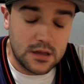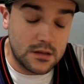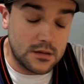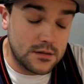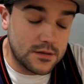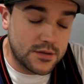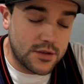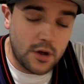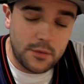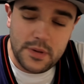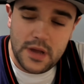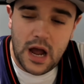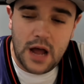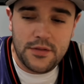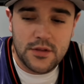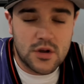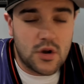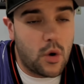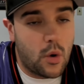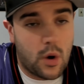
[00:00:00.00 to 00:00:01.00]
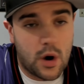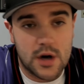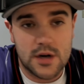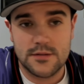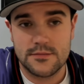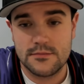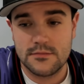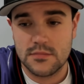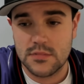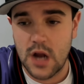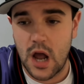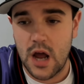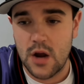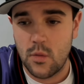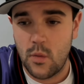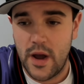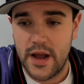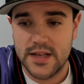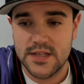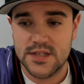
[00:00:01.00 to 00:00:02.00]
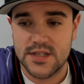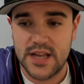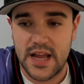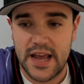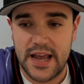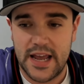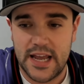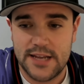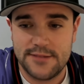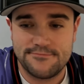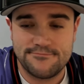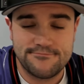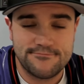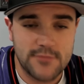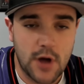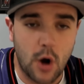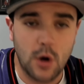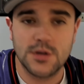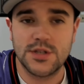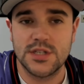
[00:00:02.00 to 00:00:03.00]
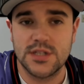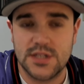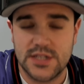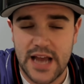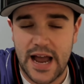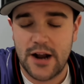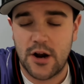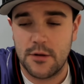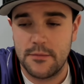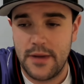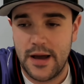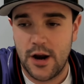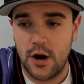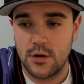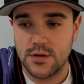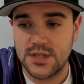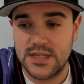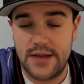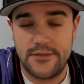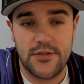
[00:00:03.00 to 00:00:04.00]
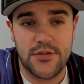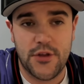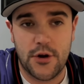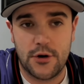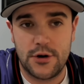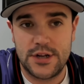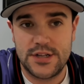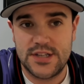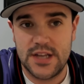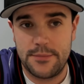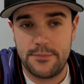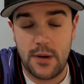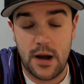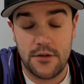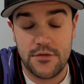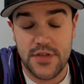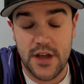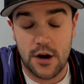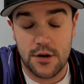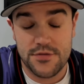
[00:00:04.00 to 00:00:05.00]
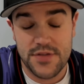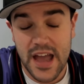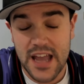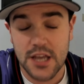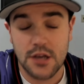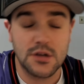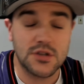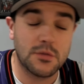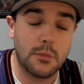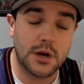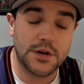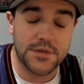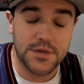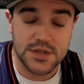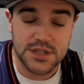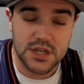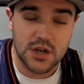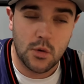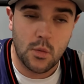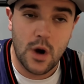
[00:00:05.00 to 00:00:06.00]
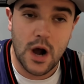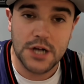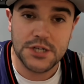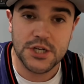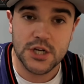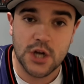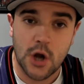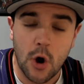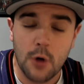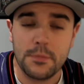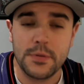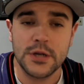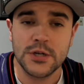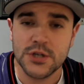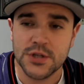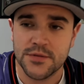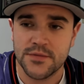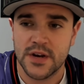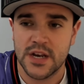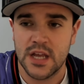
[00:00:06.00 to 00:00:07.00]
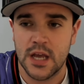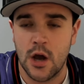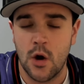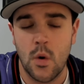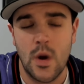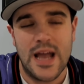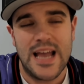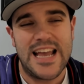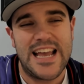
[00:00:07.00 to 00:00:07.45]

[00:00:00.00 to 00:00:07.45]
they'll be on the court on Wednesday, hosting Sacramento, 7:30 tip-off there. Thank you so much for listening and watching. I hope you enjoyed the video.